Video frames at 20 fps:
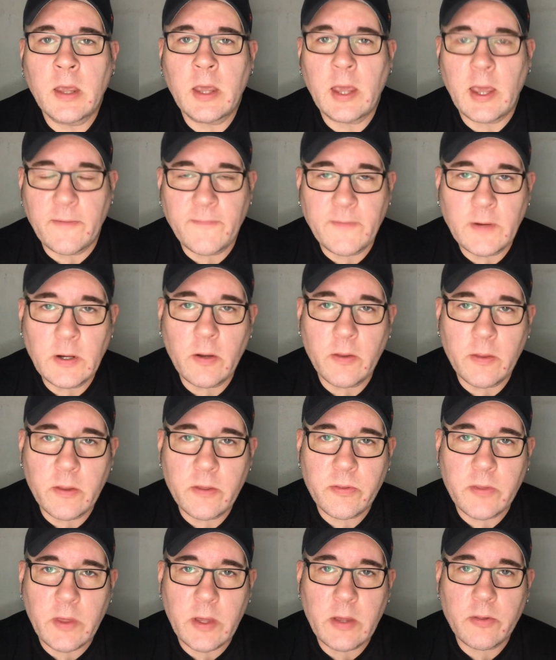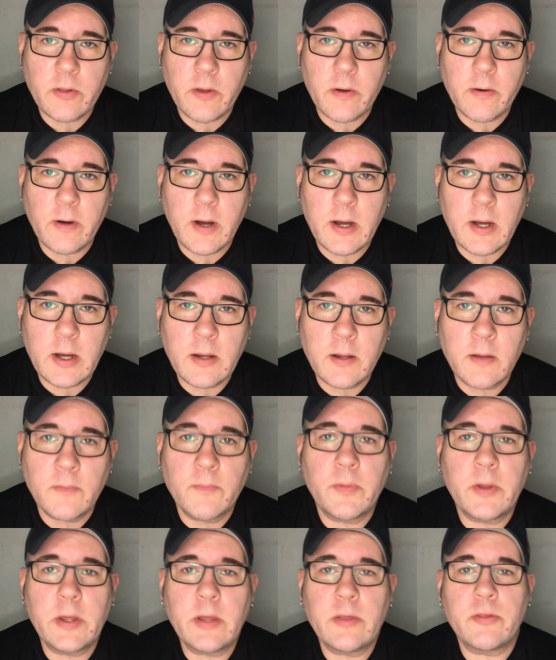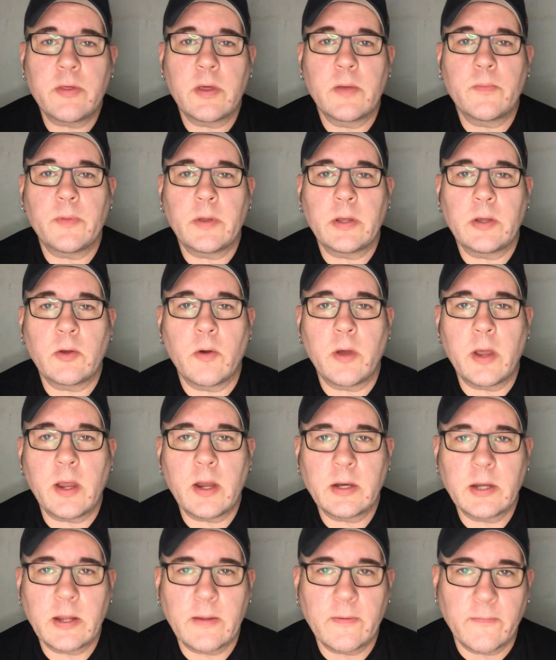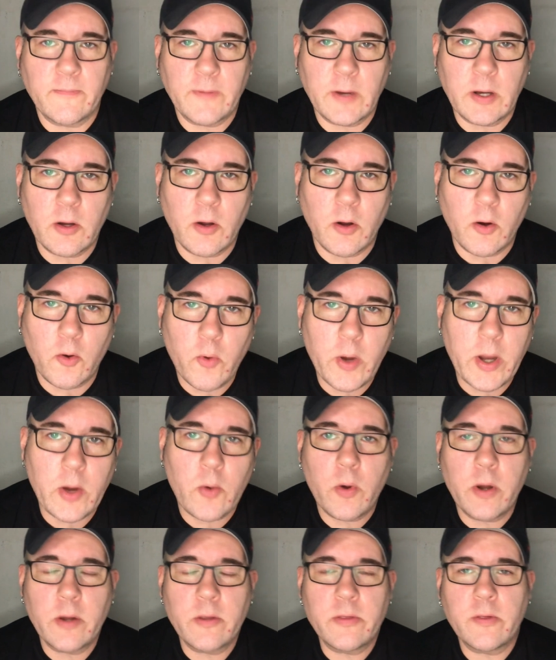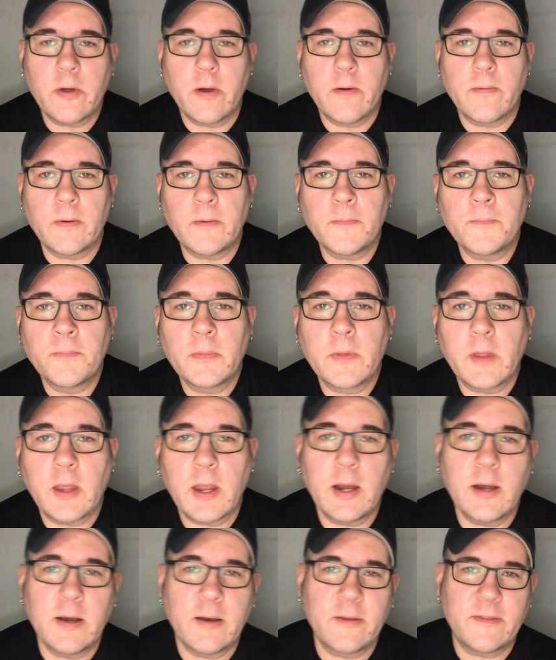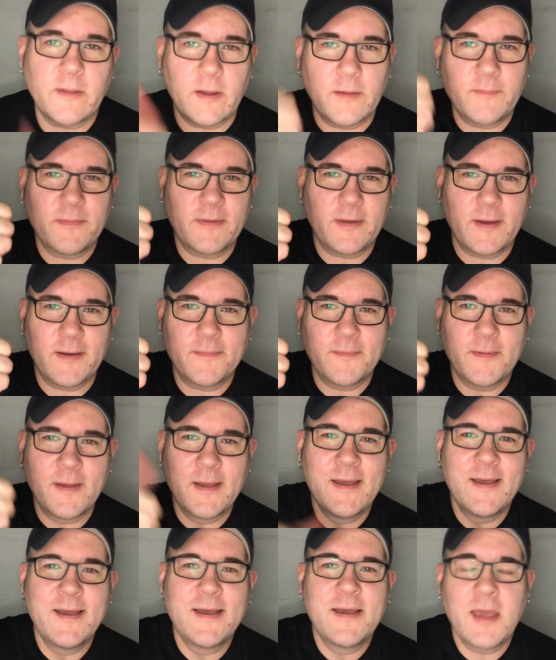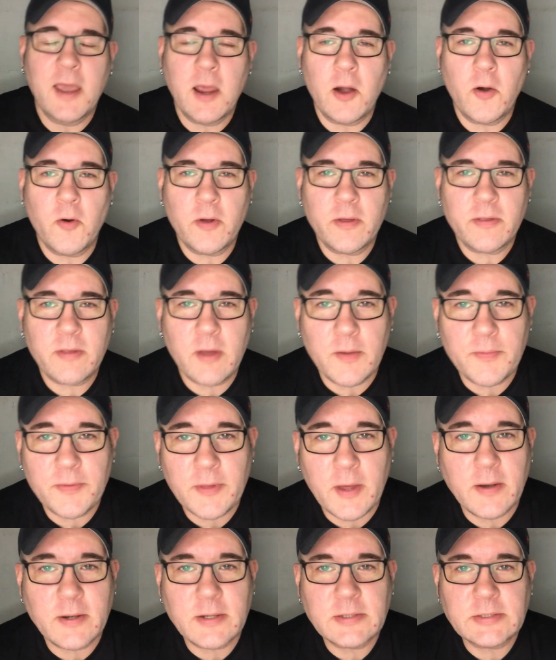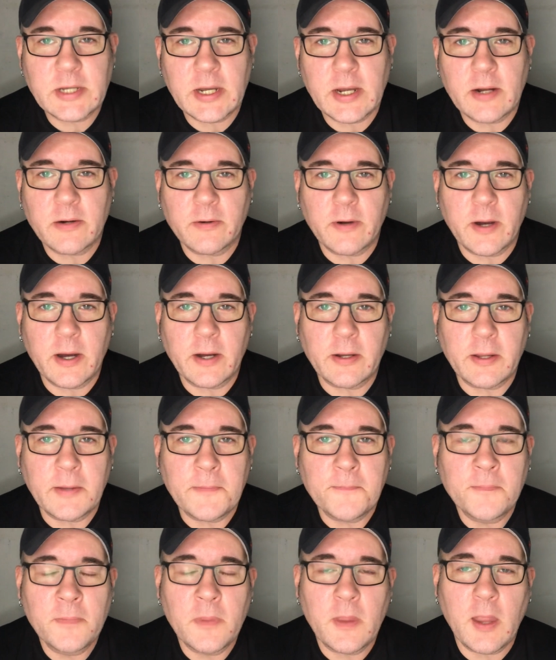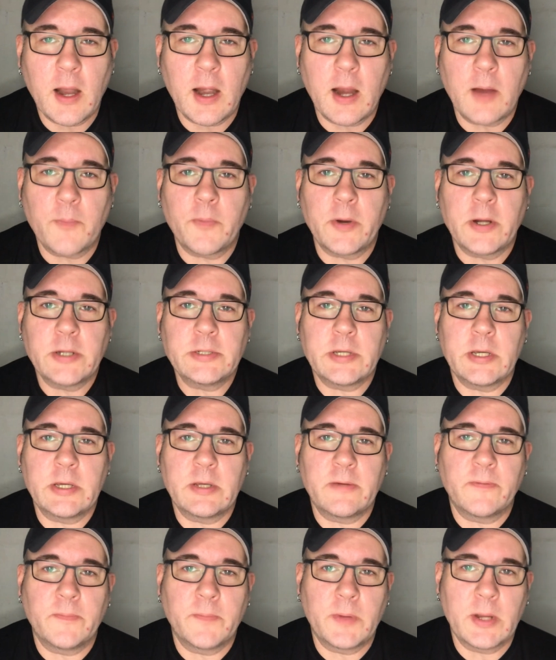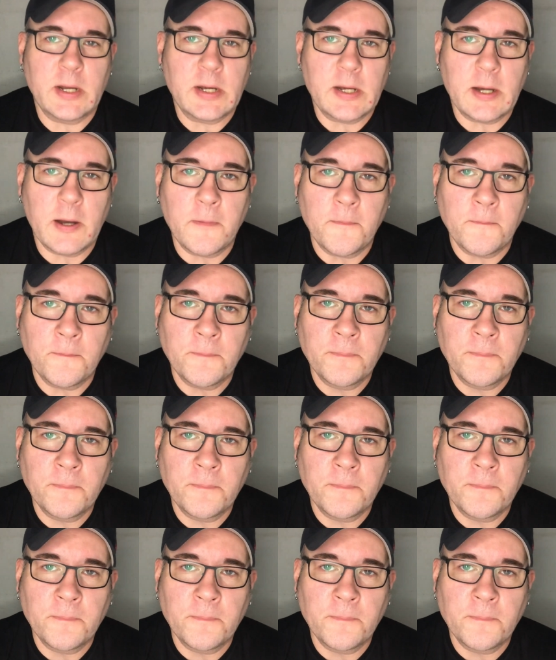If you know these things already, please simply go ahead and give the video a quick once over and a thumbs up. It always helps out the channel greatly, and I appreciate you for being here.